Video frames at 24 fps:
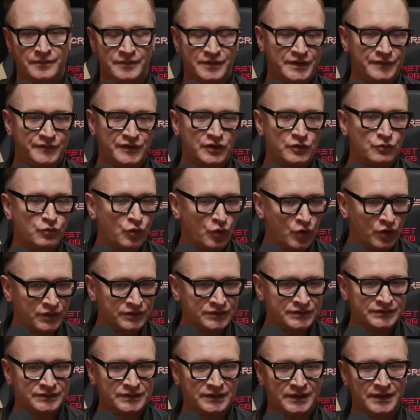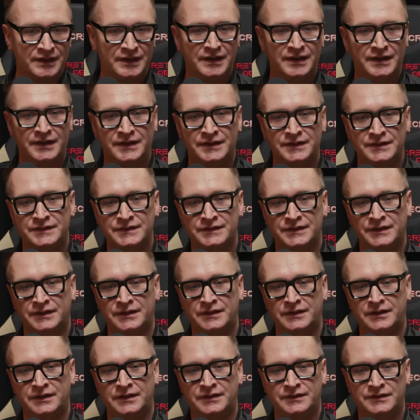living world, and
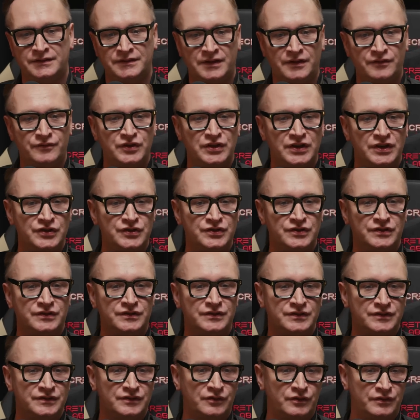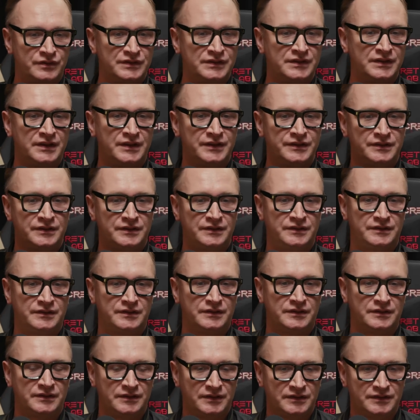narration storytelling
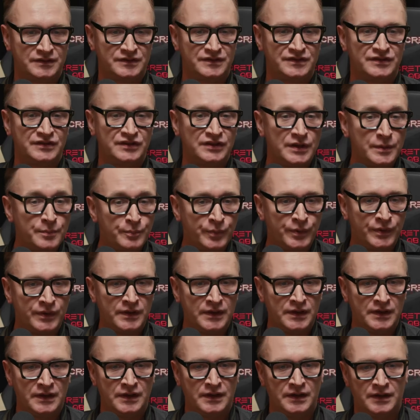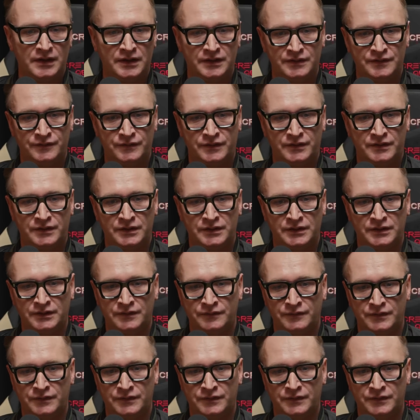that is deep and very